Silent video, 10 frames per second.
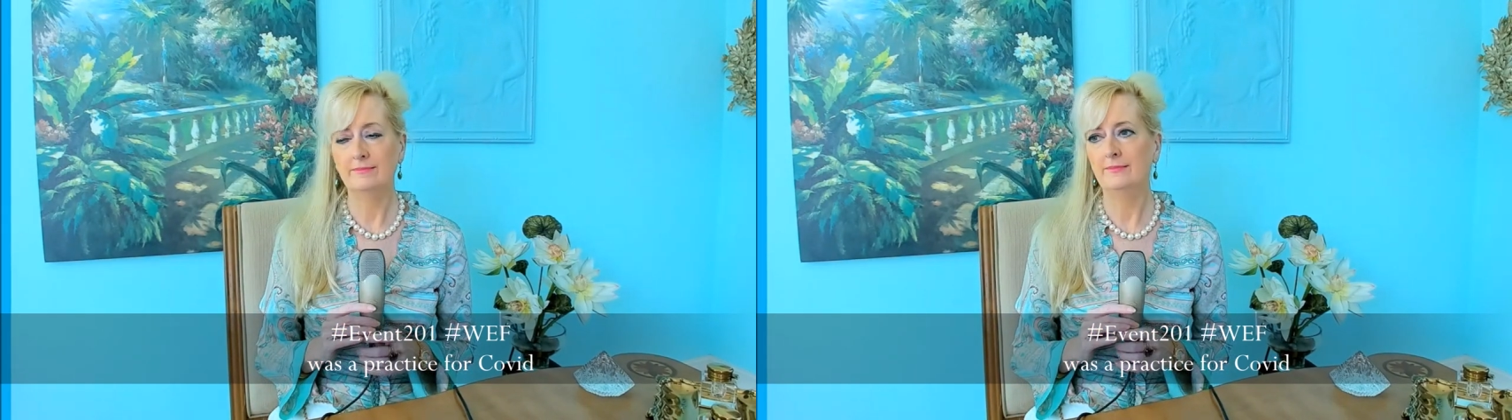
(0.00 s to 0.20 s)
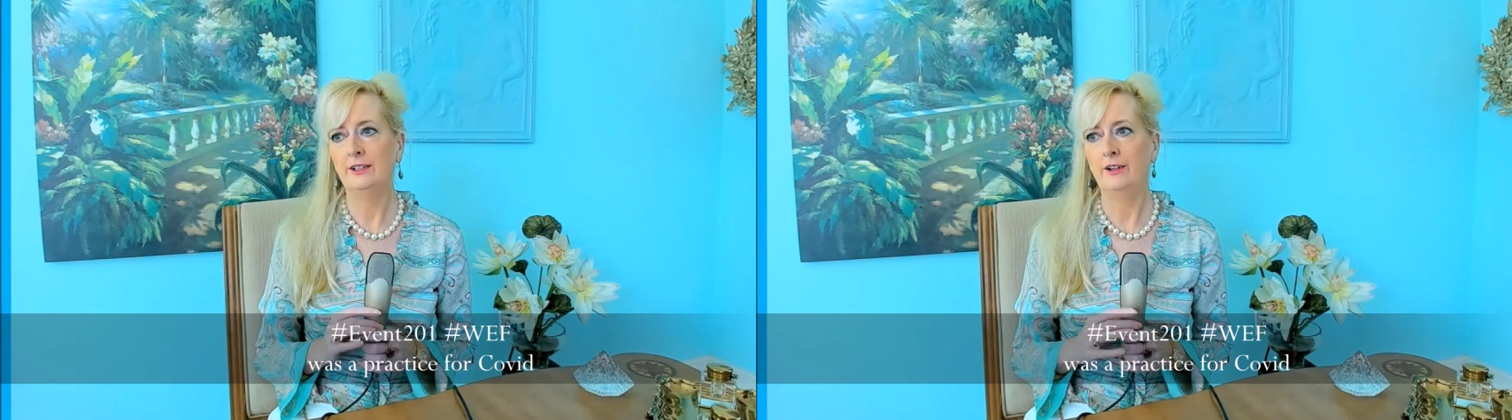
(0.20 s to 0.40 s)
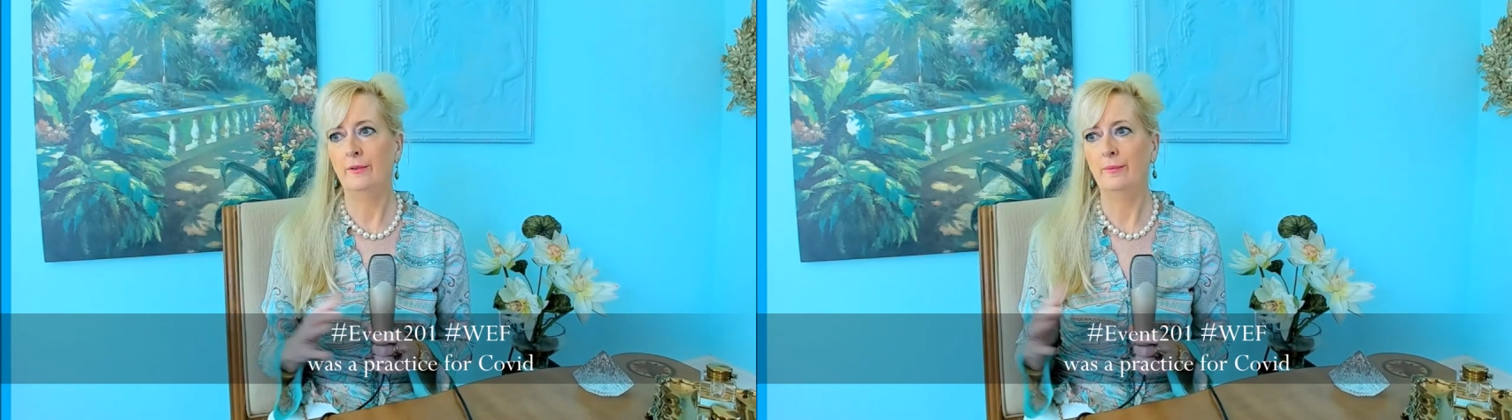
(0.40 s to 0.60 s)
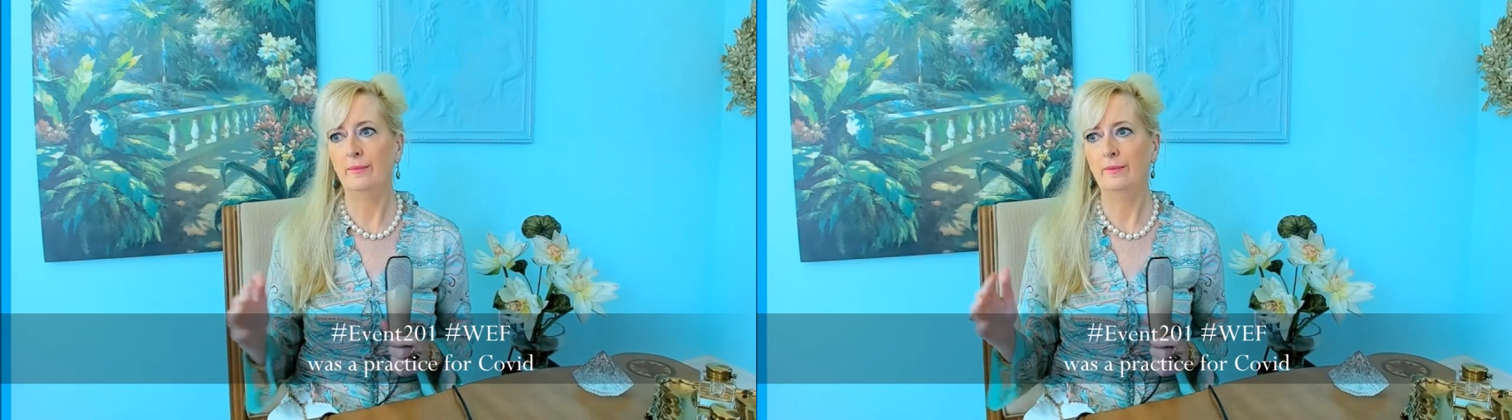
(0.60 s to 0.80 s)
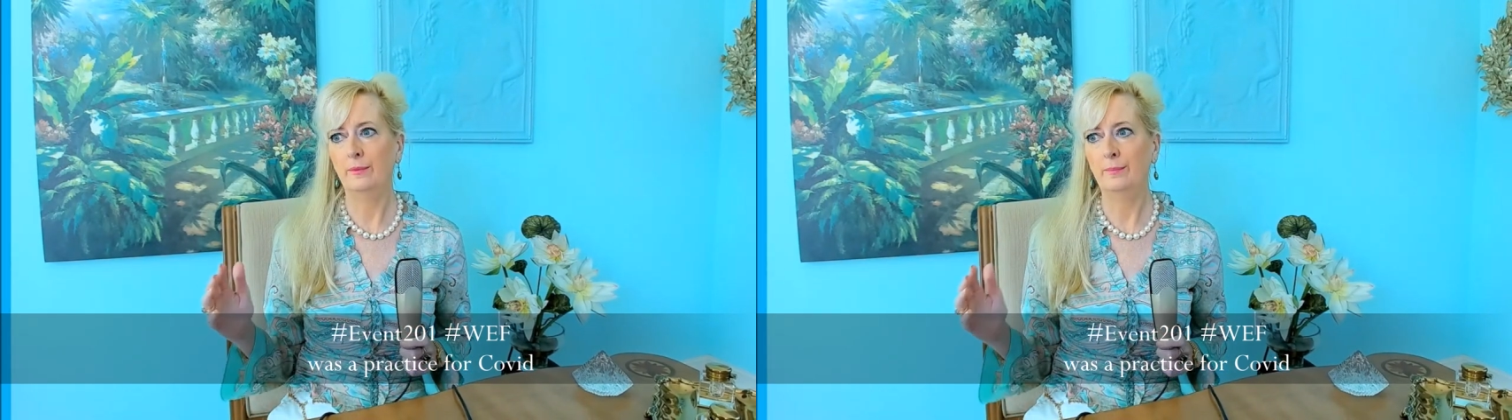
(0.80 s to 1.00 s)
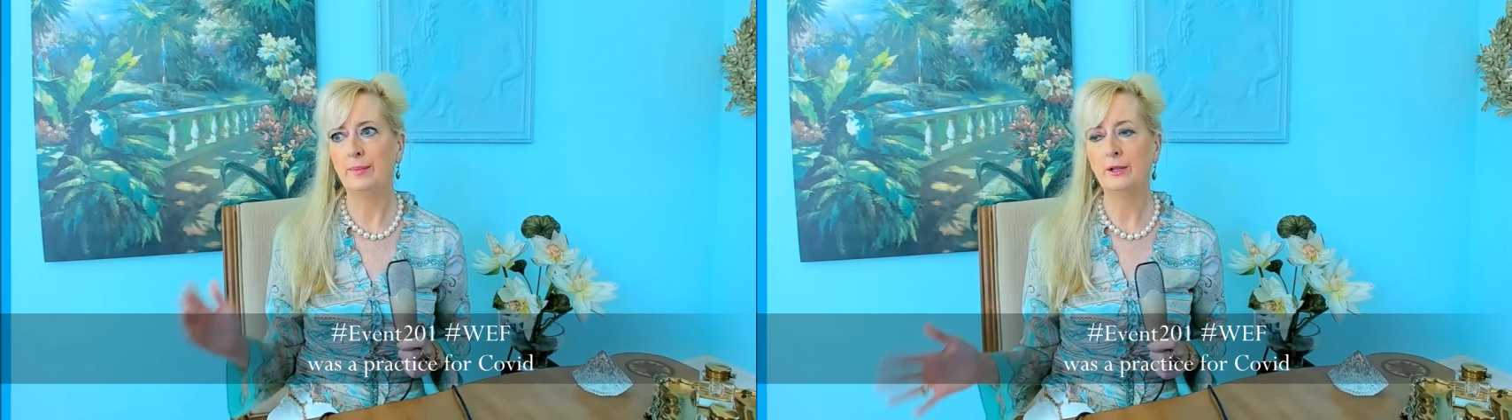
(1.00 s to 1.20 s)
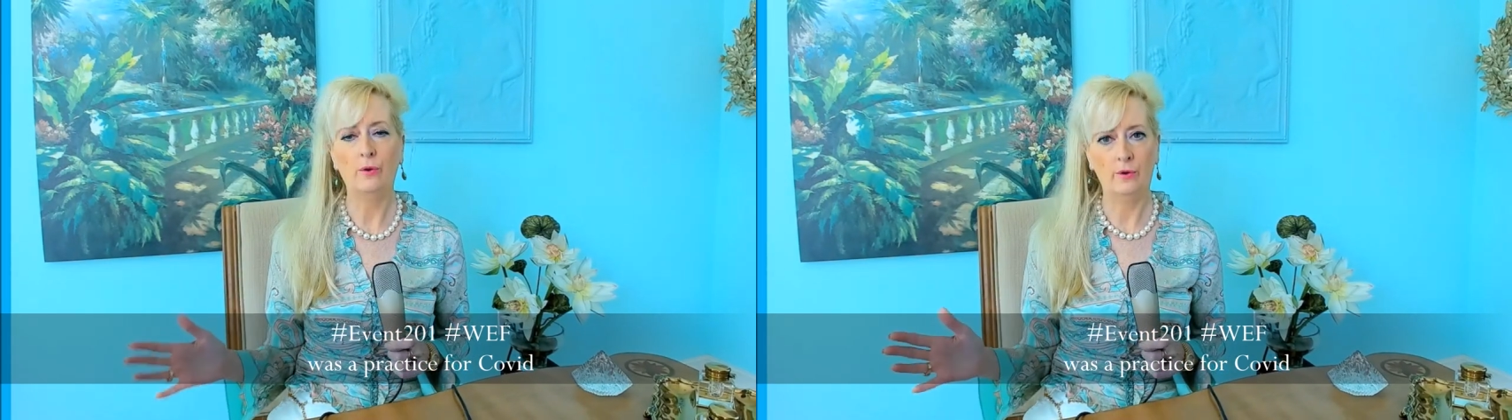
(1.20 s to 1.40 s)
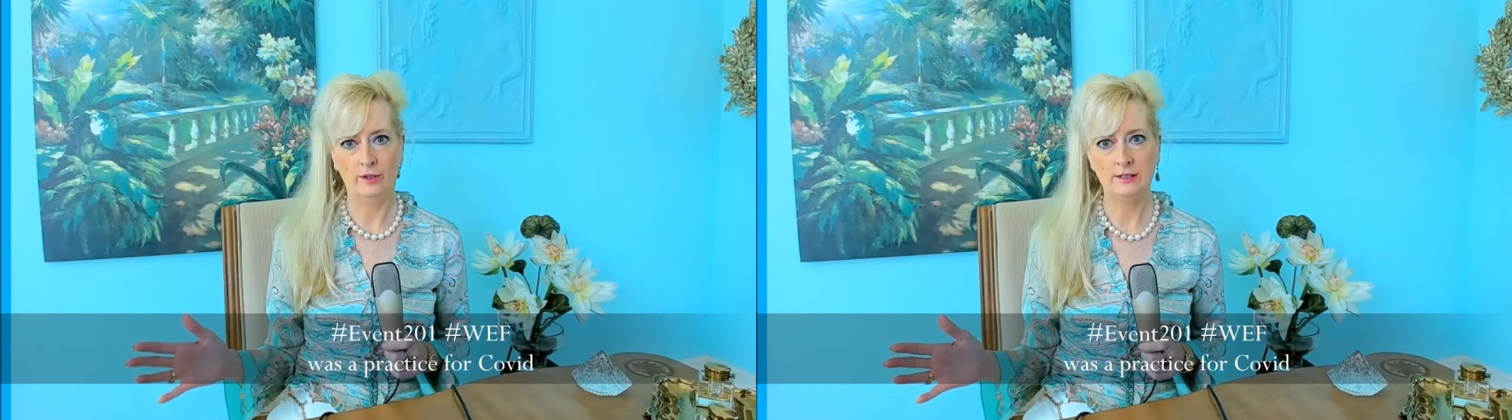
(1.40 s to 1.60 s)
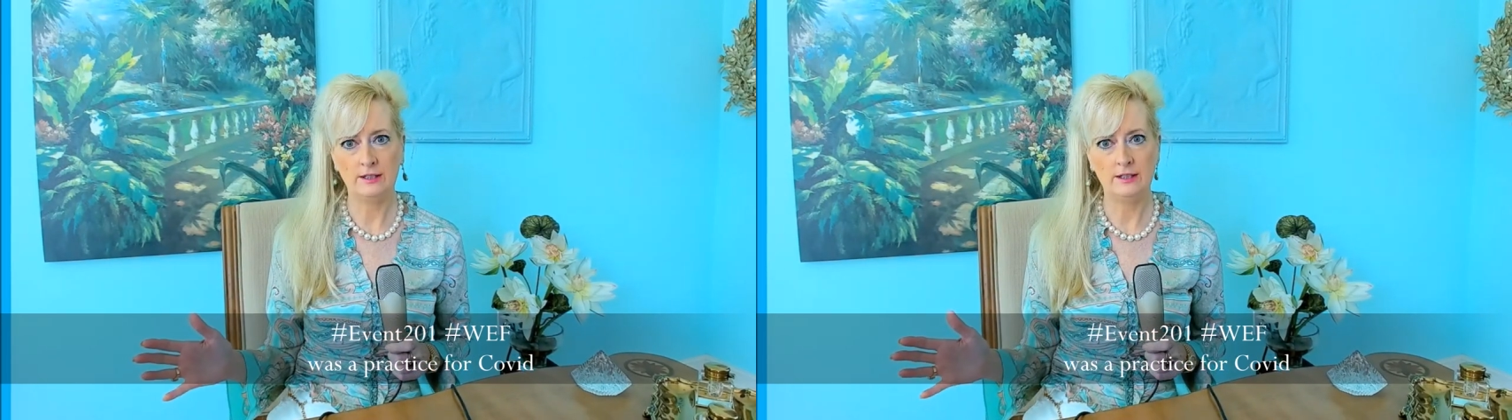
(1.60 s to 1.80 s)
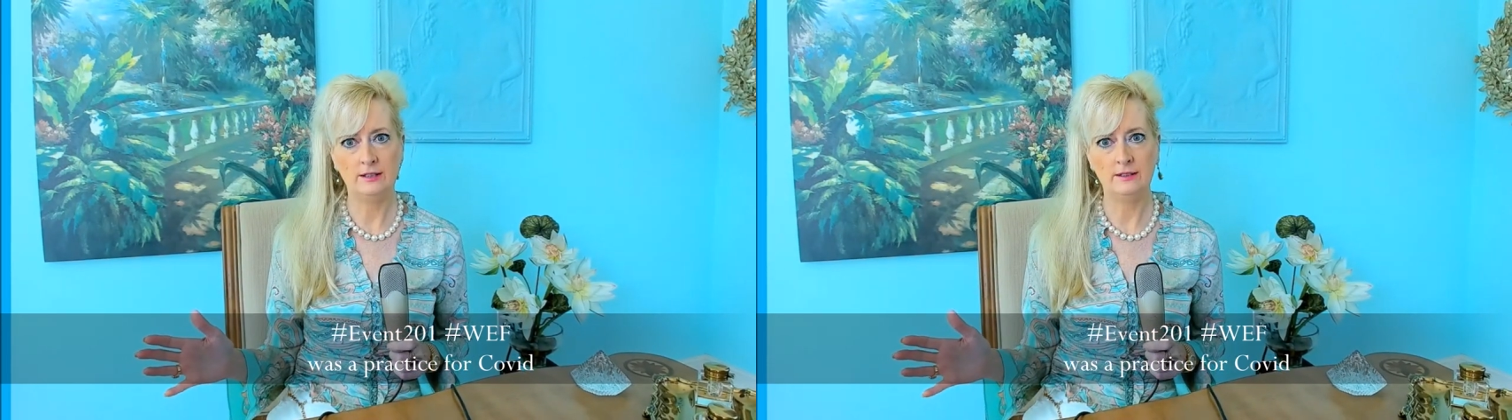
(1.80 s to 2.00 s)
you know, be
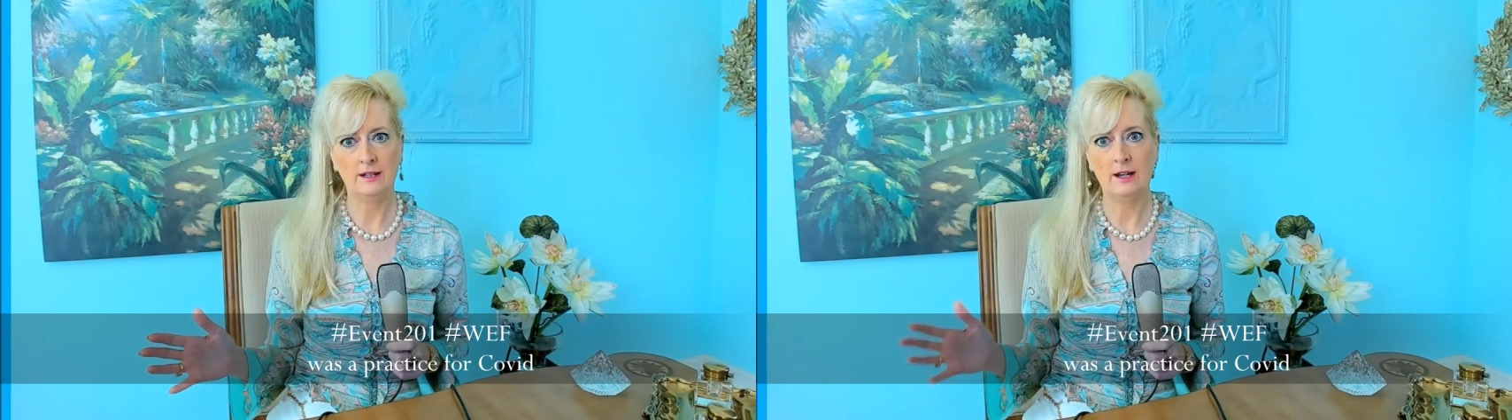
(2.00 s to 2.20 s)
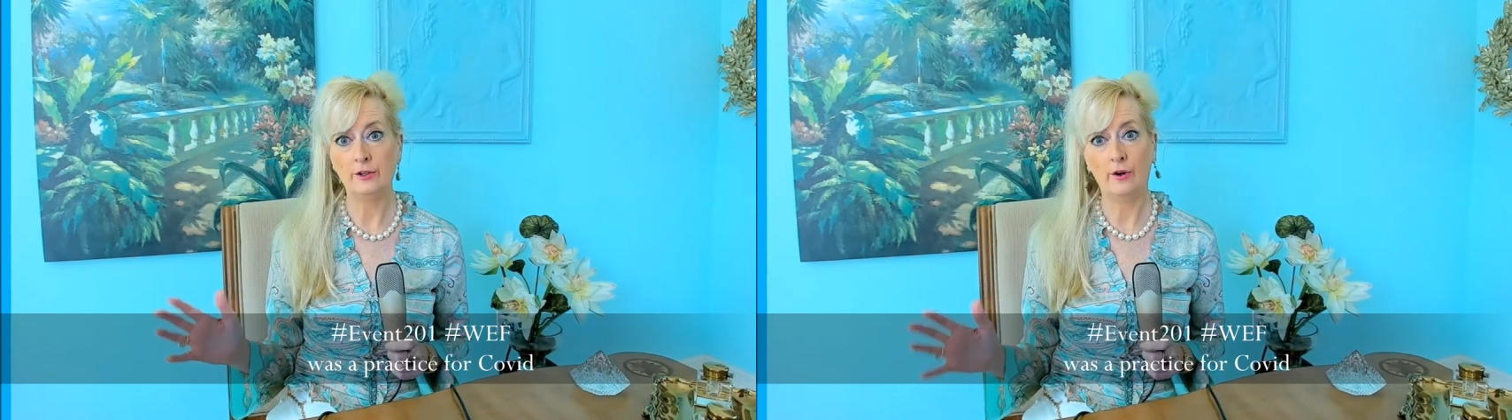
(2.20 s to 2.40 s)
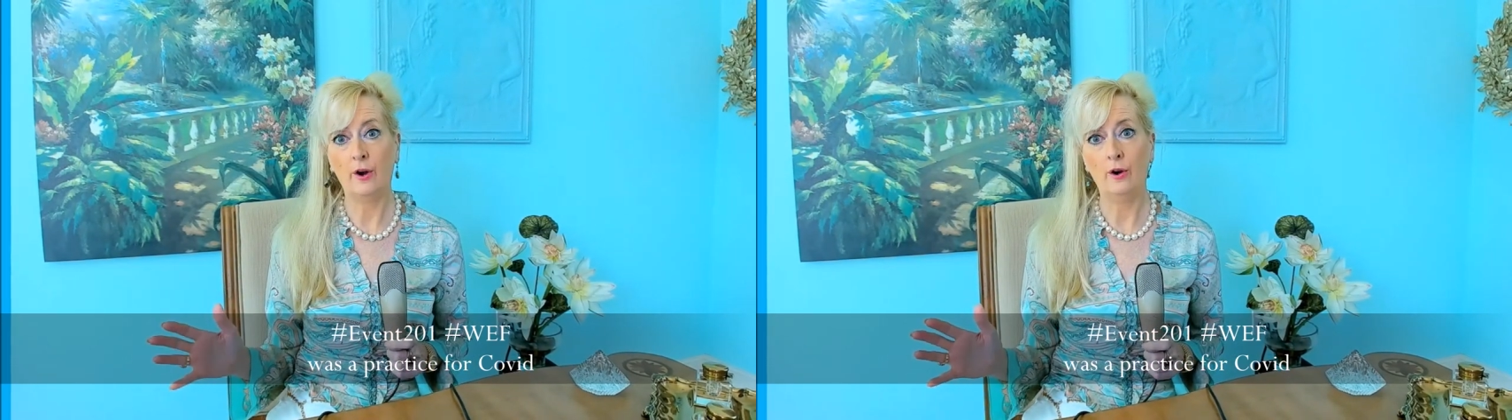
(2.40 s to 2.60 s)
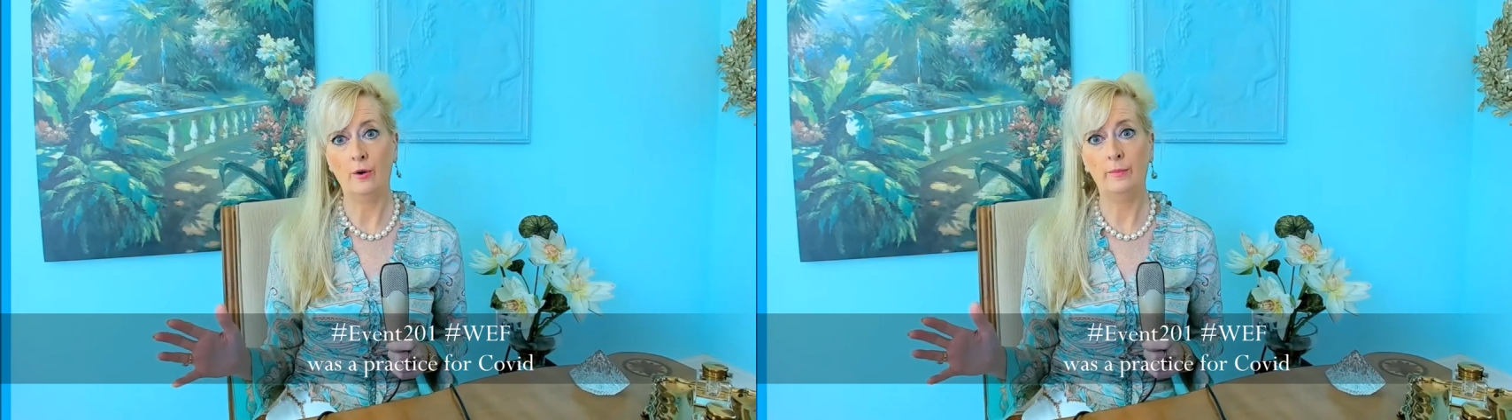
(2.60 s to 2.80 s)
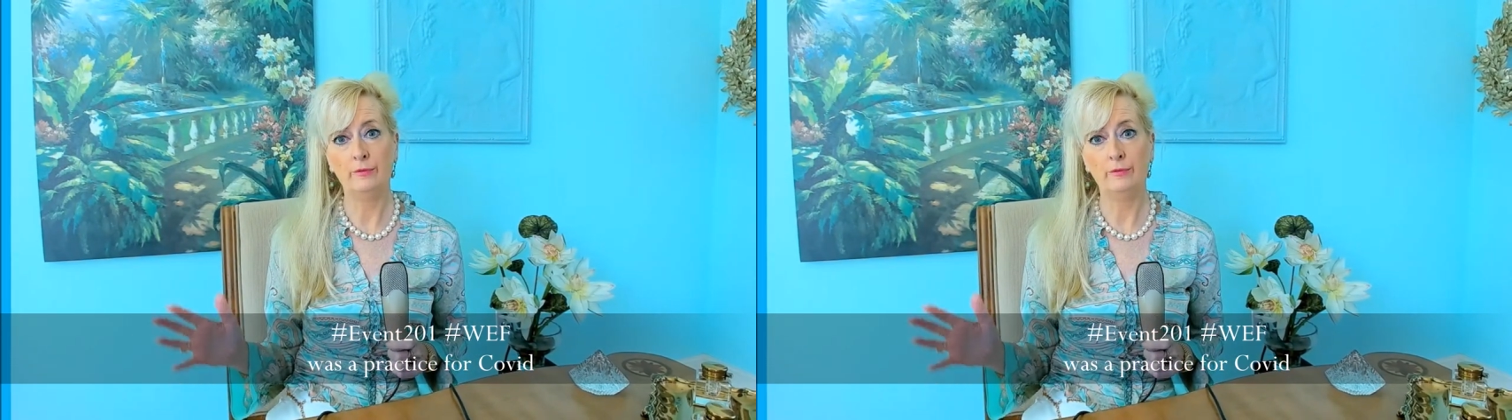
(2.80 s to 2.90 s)
quarantined at your home